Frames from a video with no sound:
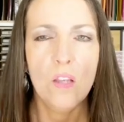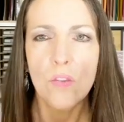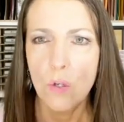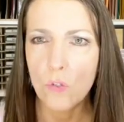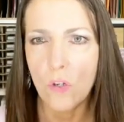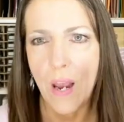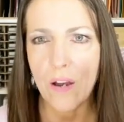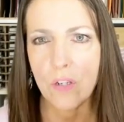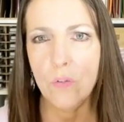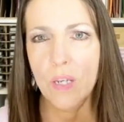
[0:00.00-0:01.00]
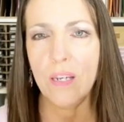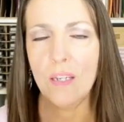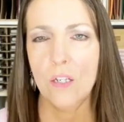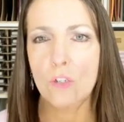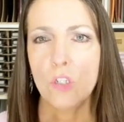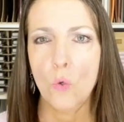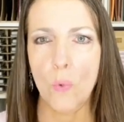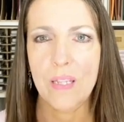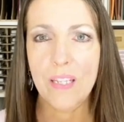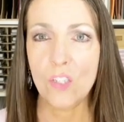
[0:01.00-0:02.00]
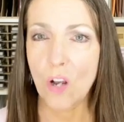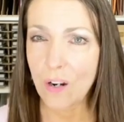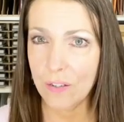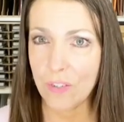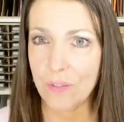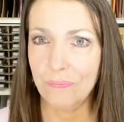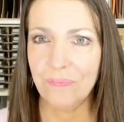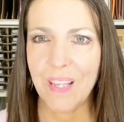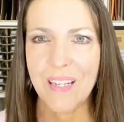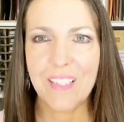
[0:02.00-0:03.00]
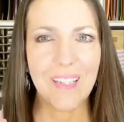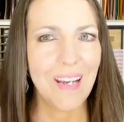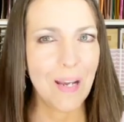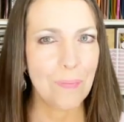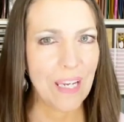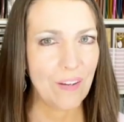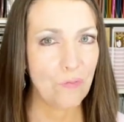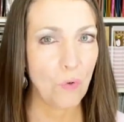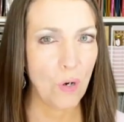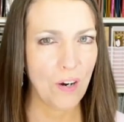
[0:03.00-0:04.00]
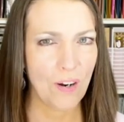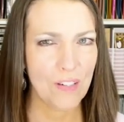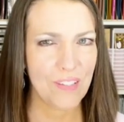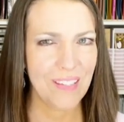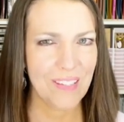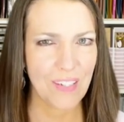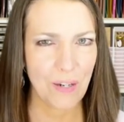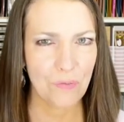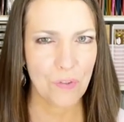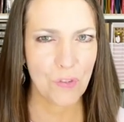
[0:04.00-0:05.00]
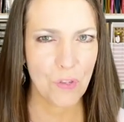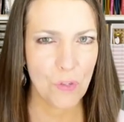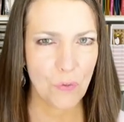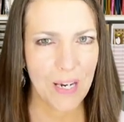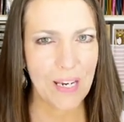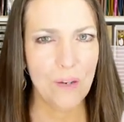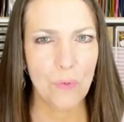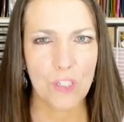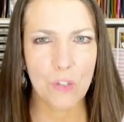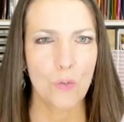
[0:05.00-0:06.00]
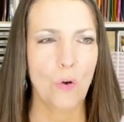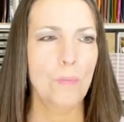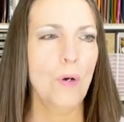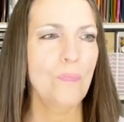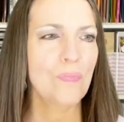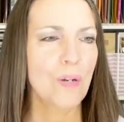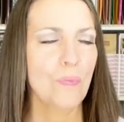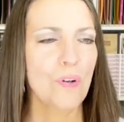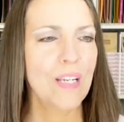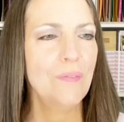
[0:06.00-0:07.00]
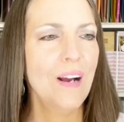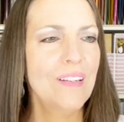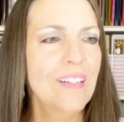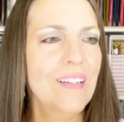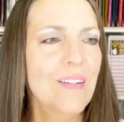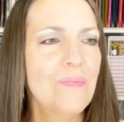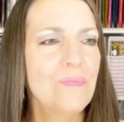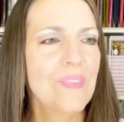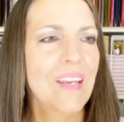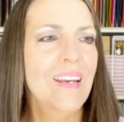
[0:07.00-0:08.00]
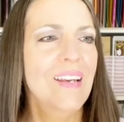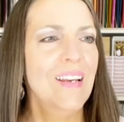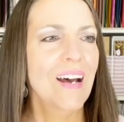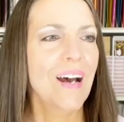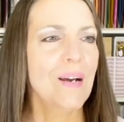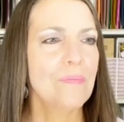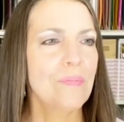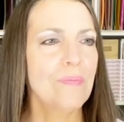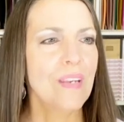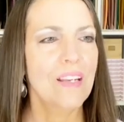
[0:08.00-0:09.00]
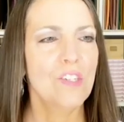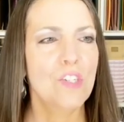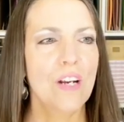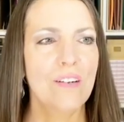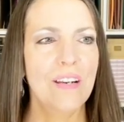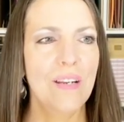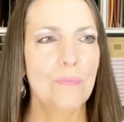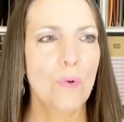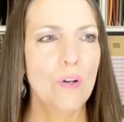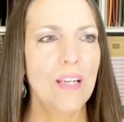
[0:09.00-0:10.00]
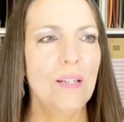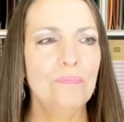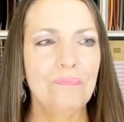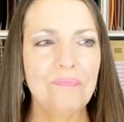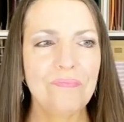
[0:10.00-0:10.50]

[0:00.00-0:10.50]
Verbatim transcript: Those are how you get entered to win these cards. And today I'm making four cards instead of three, which is normal. Good morning, Rhonda. Um, and Sherry, good morning.